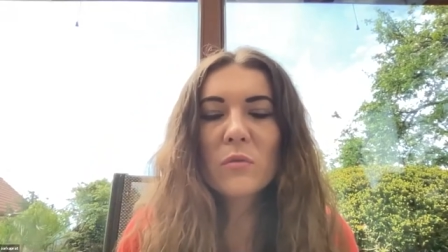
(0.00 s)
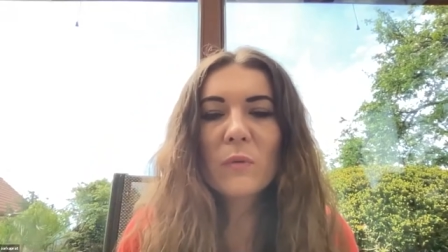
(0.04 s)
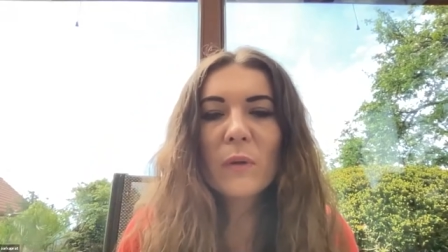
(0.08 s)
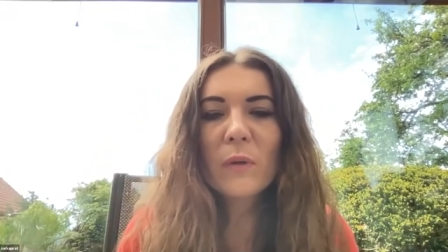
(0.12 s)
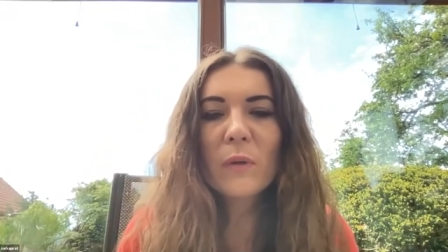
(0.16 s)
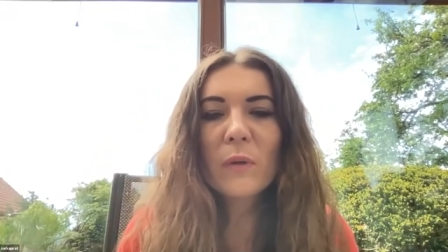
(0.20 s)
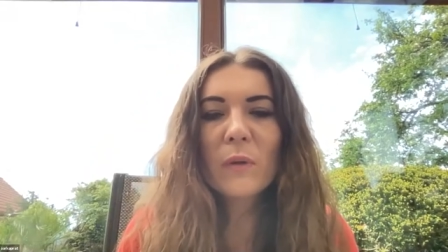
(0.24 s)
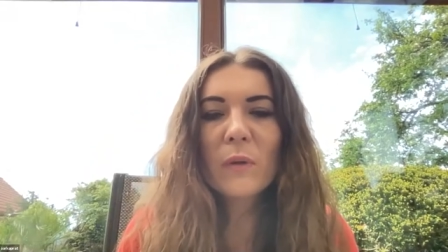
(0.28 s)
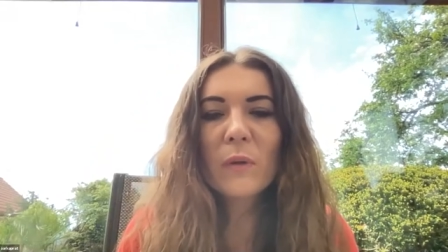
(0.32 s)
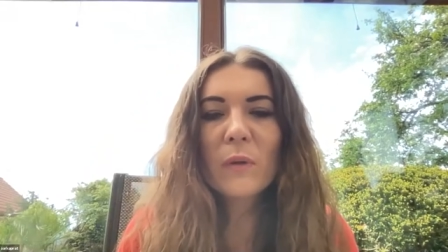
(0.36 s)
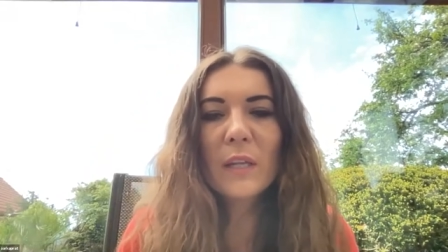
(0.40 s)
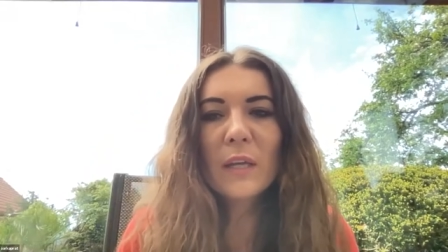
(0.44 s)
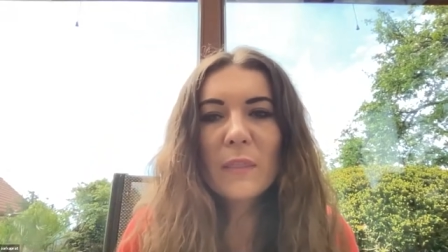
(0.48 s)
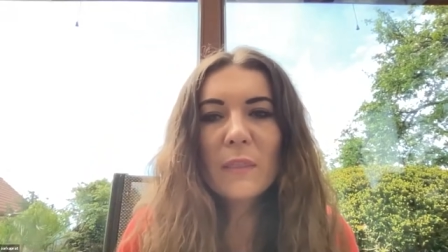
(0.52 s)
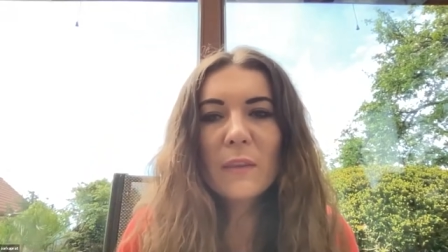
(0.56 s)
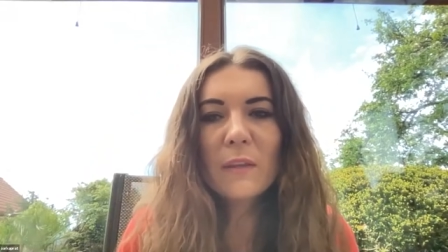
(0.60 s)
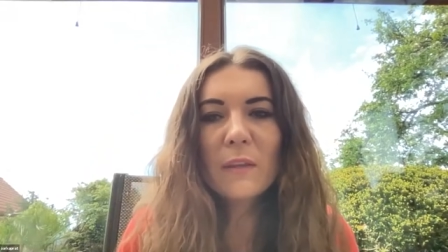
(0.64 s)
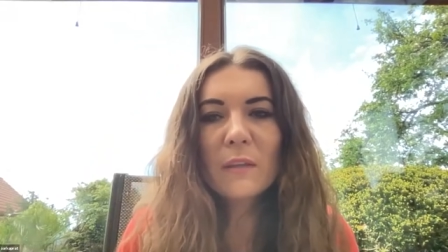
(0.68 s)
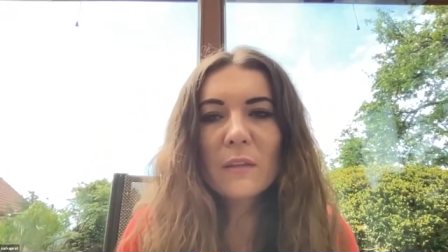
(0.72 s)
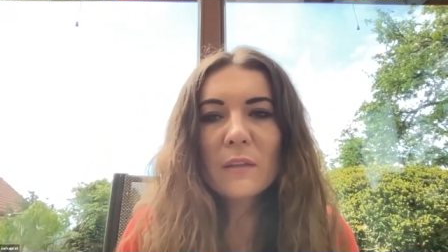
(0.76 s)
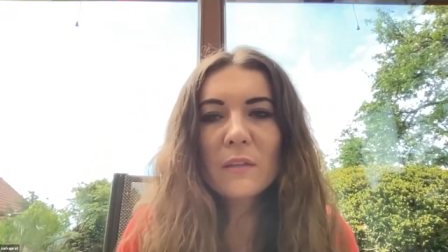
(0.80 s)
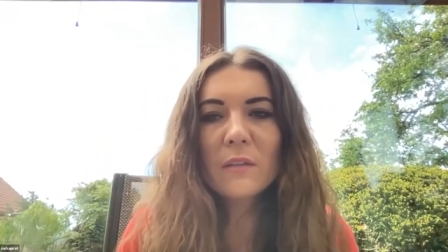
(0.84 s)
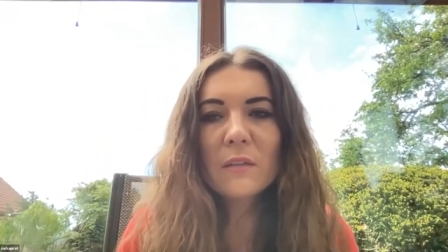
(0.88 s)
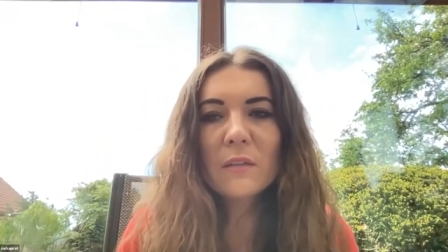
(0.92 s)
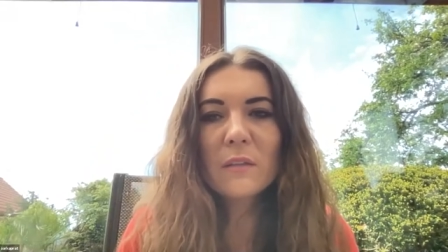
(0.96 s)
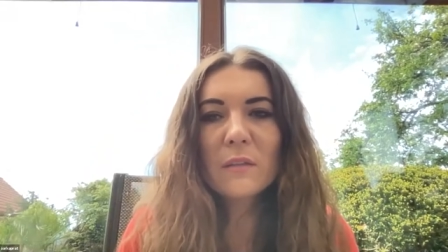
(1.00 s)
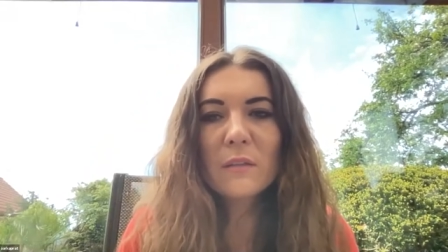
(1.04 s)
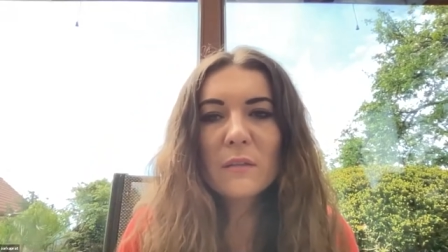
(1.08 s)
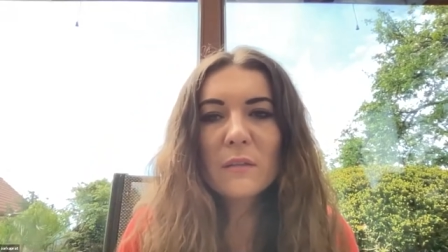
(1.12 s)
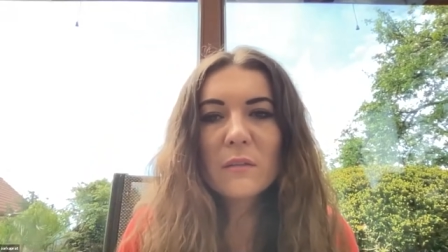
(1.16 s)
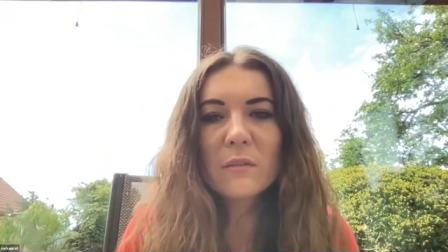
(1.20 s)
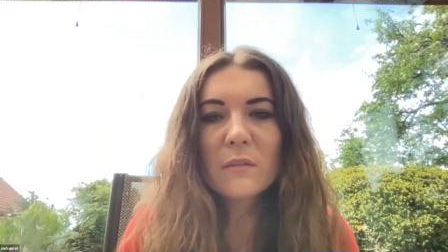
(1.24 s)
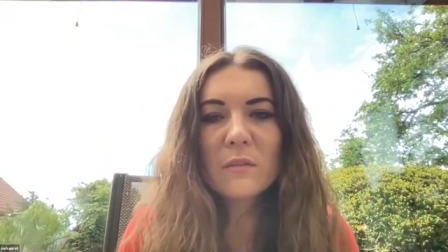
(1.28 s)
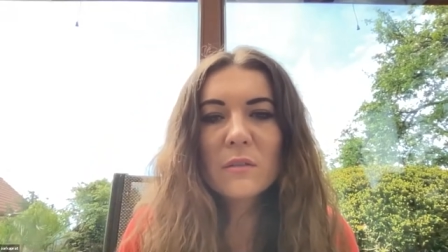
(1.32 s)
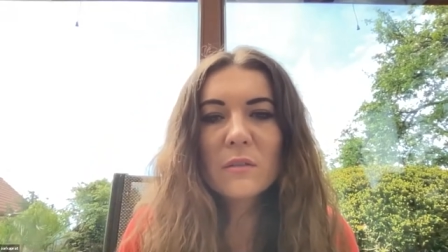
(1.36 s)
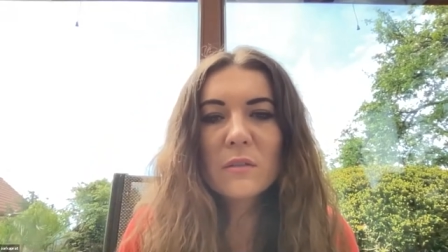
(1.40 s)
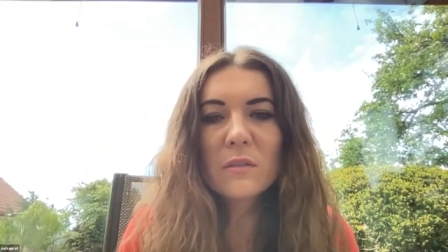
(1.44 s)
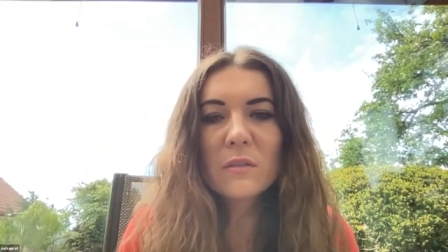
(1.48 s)
quickly and they
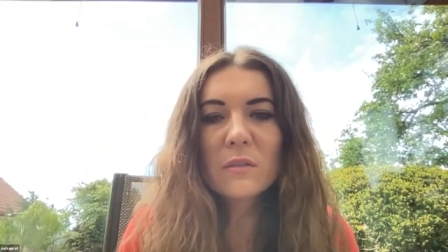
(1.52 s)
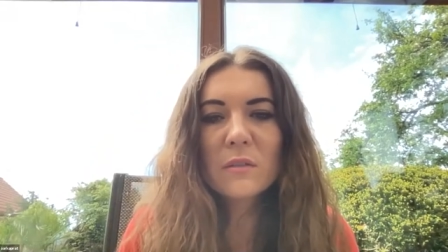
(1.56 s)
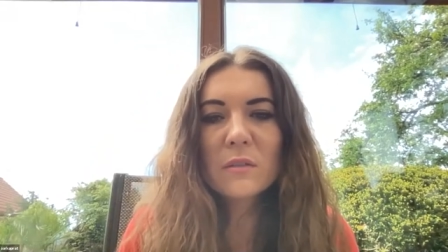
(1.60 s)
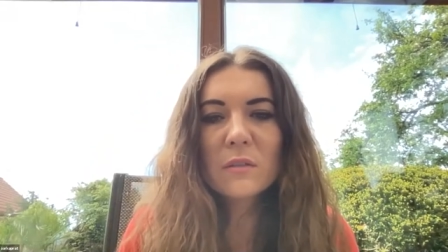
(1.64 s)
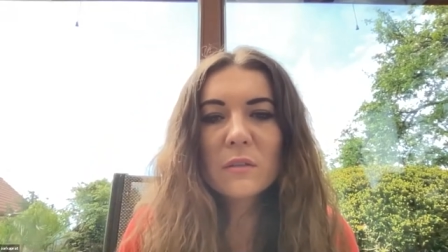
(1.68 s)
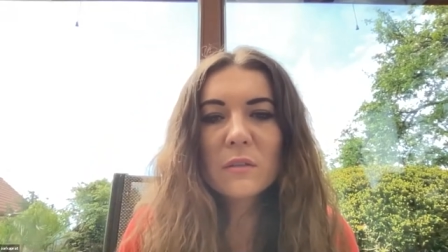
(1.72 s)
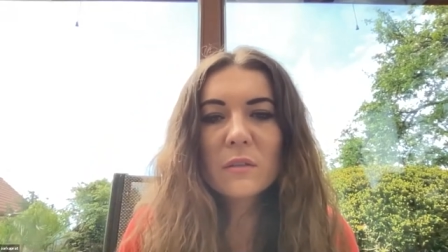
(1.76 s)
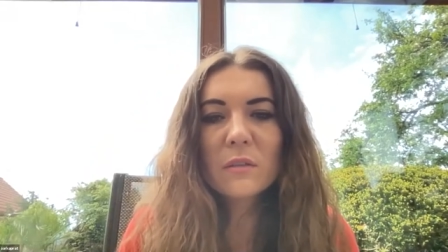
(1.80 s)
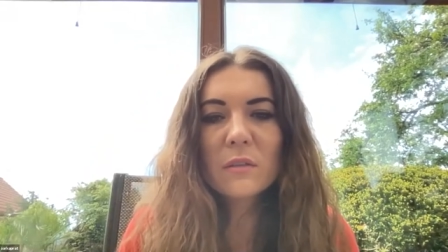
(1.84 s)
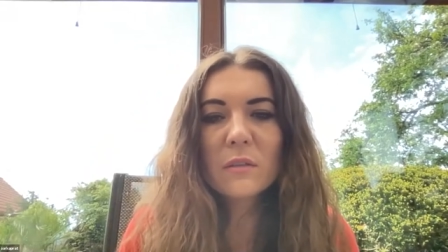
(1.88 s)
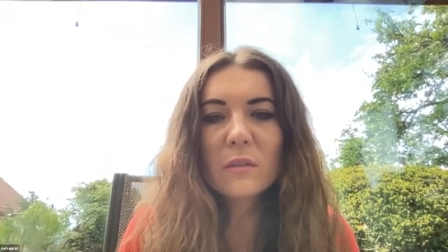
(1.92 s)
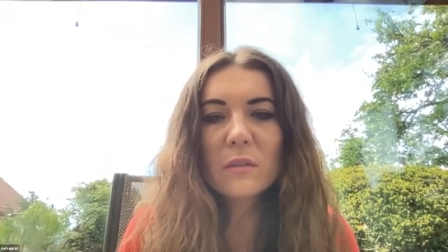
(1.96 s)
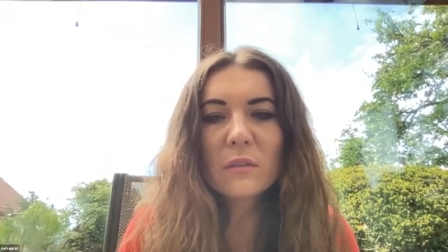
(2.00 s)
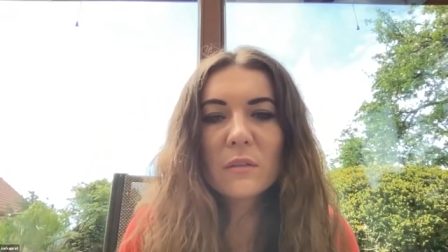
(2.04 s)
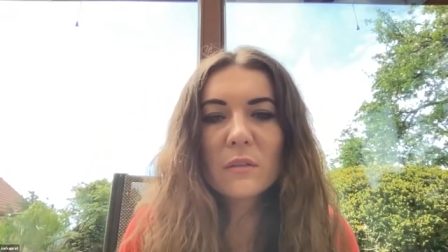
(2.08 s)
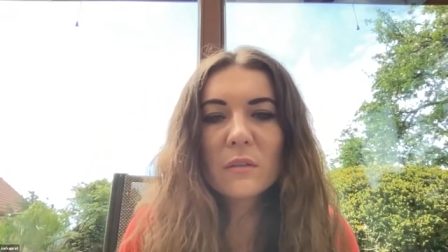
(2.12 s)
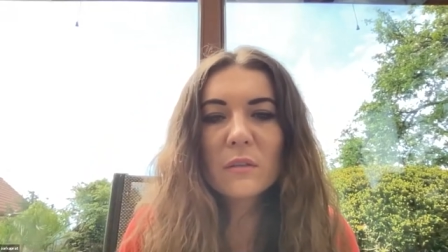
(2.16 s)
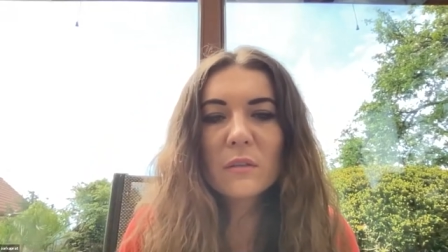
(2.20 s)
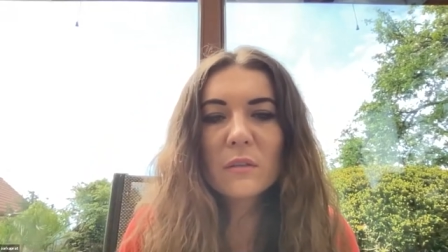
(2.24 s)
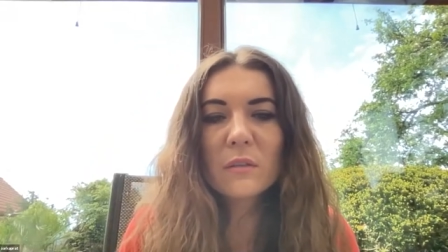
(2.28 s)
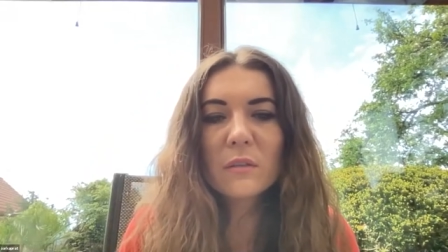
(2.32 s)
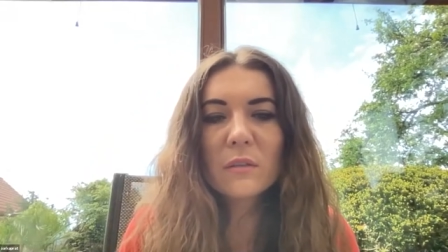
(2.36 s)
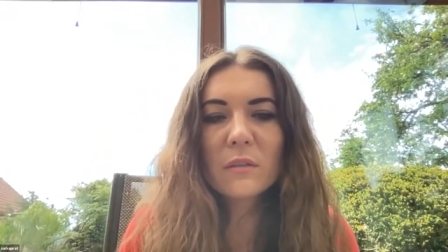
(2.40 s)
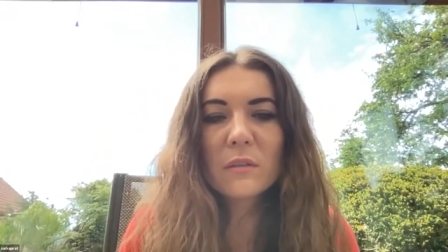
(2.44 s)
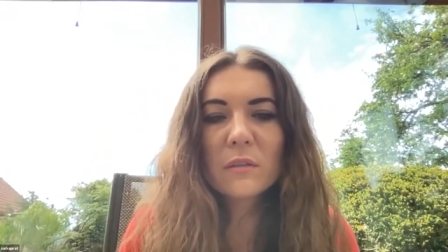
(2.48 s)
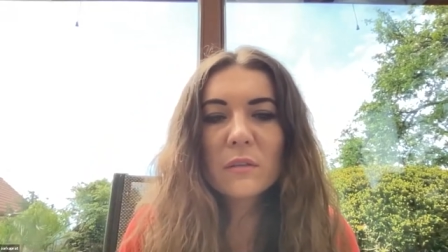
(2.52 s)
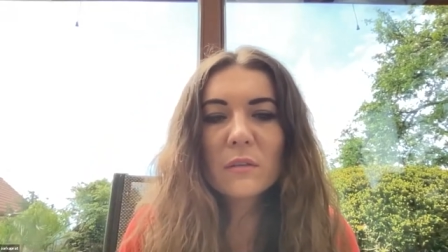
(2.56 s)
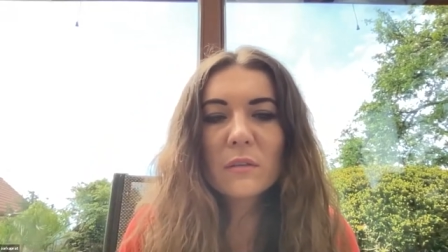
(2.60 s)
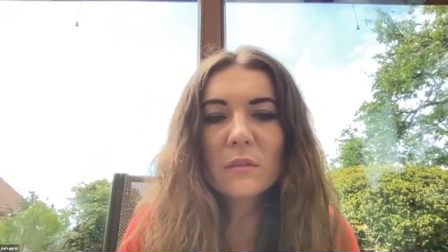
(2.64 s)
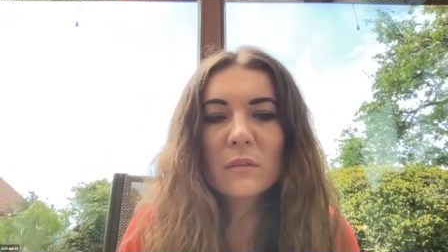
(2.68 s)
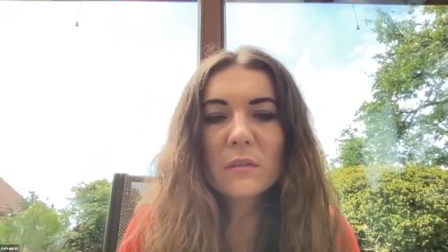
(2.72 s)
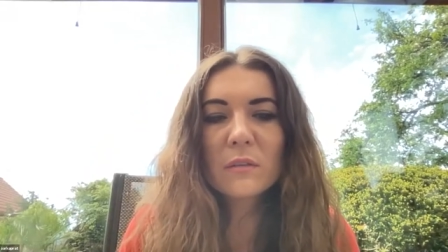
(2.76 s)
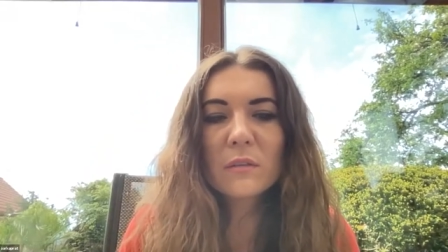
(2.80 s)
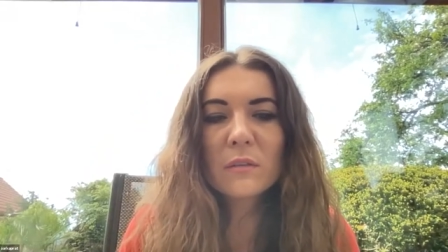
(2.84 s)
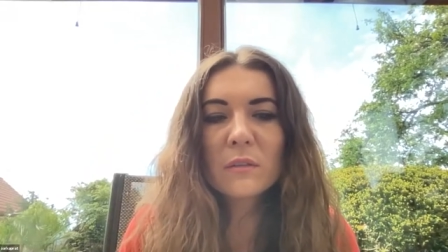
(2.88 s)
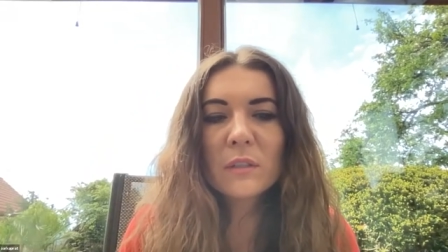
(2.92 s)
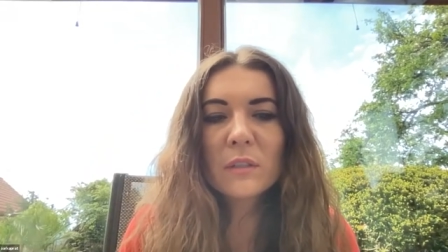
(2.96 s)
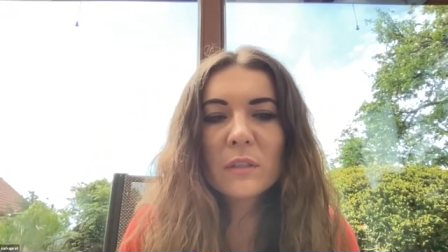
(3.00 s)
didn't
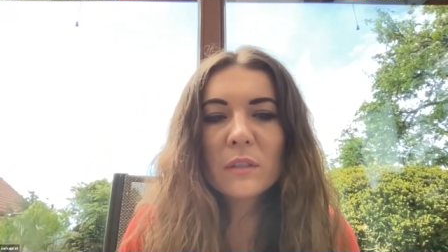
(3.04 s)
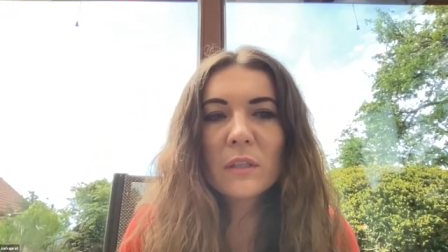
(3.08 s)
uh,